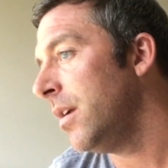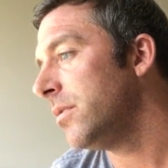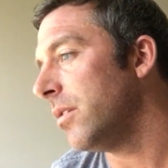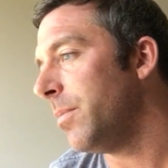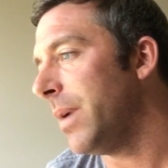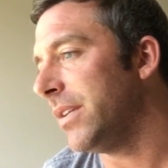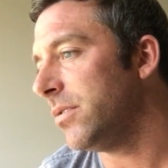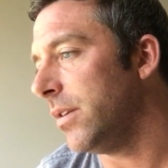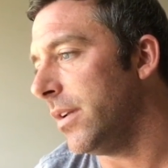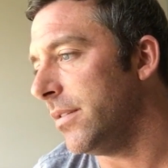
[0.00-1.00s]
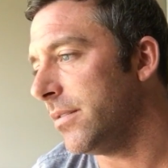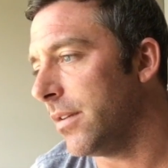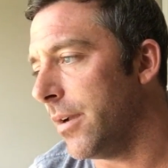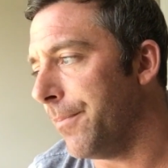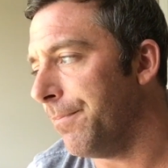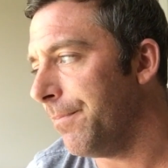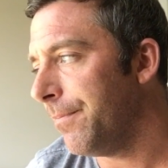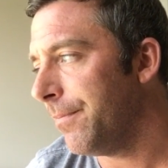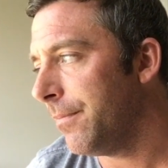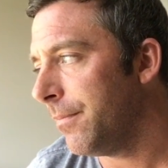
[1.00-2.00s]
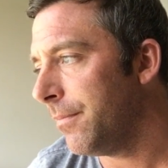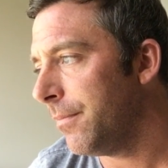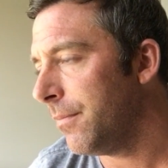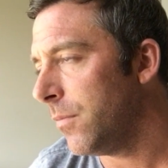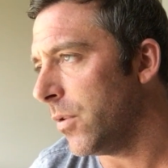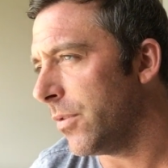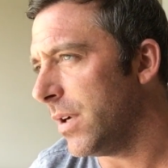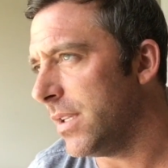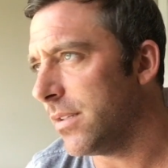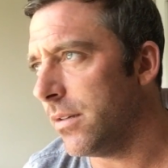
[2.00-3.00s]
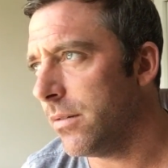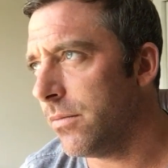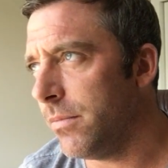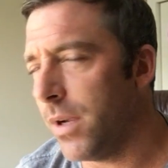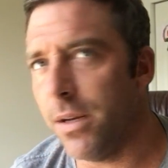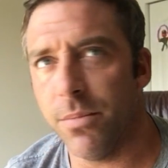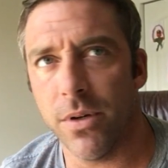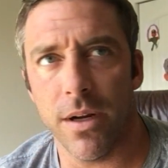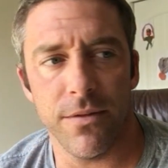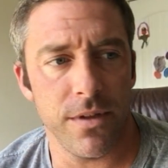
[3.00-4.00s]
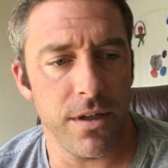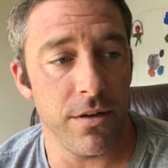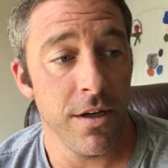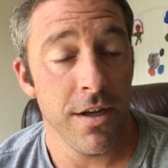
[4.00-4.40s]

So the past 2 days or 3 days, I didn't put out a video.